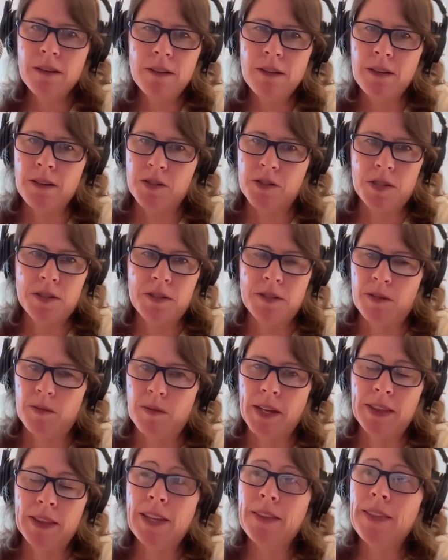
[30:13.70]
is
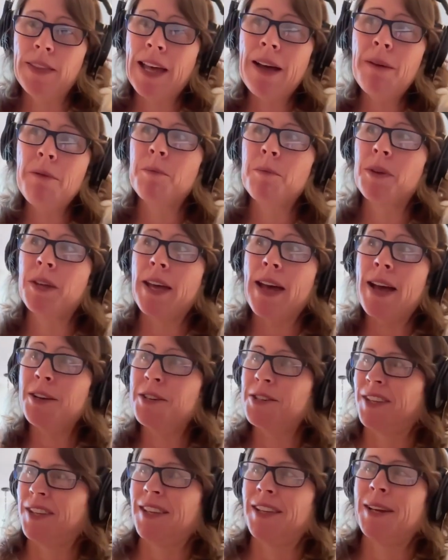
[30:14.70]
just like that would be
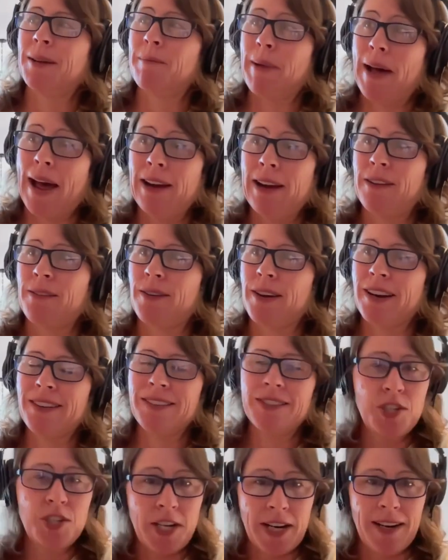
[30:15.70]
actually like a
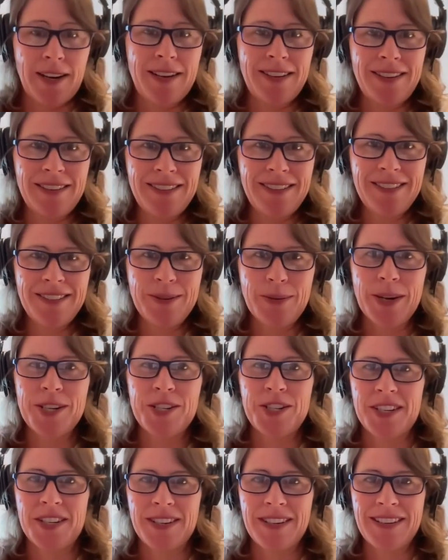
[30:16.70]
background check
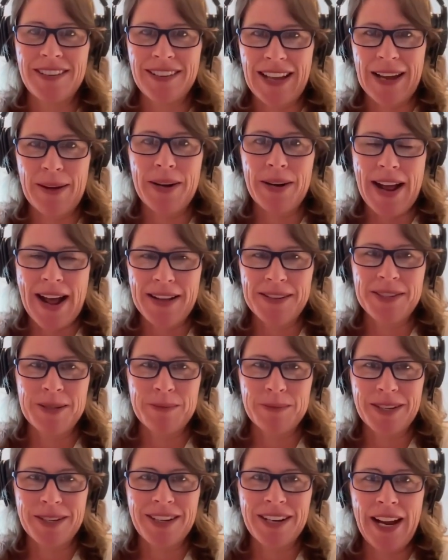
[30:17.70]
question I would ask
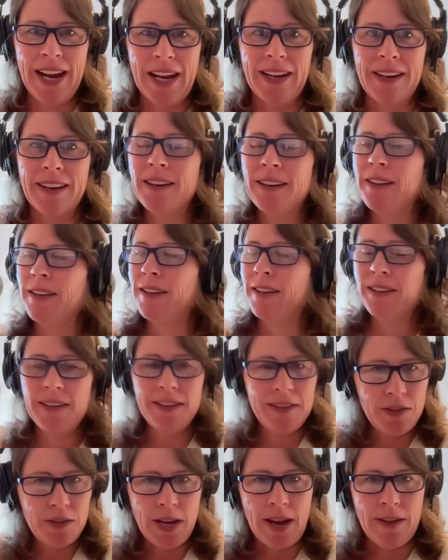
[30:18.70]
someone. Hey,
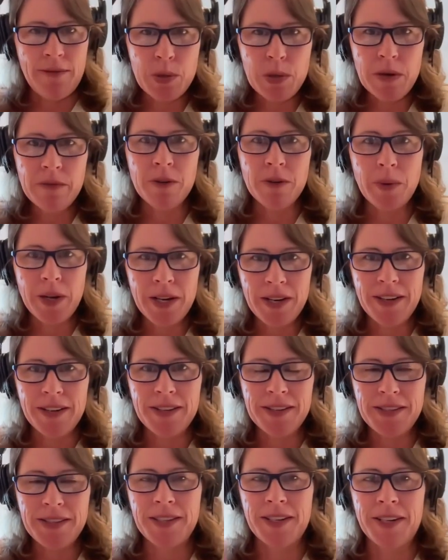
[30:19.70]
have you ever
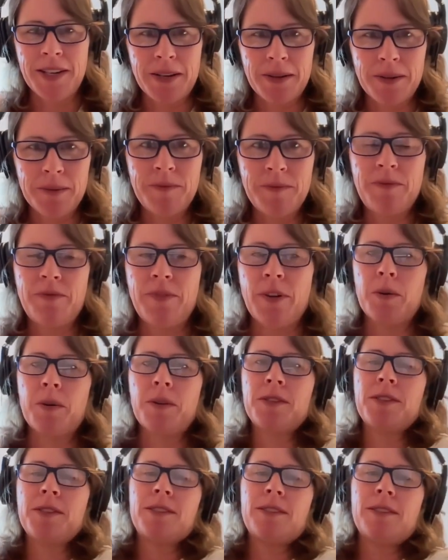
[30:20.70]
witnessed,
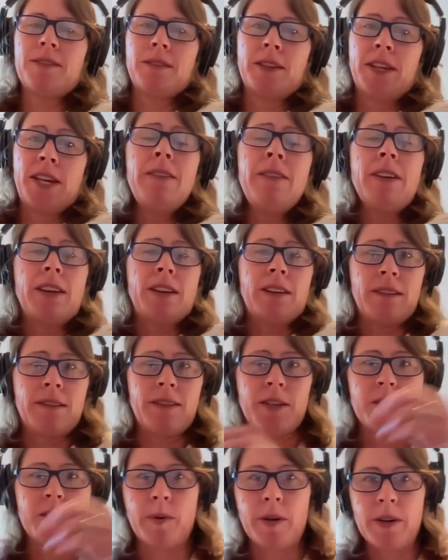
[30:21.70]
folks leaving
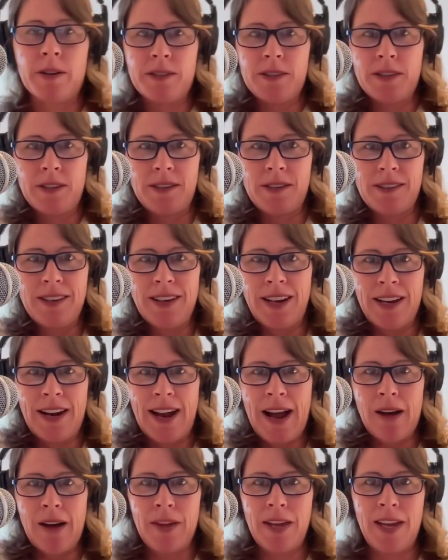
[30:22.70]
this person
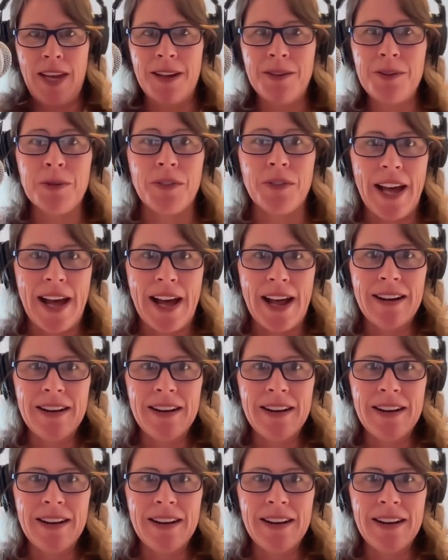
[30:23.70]
and how they handled that?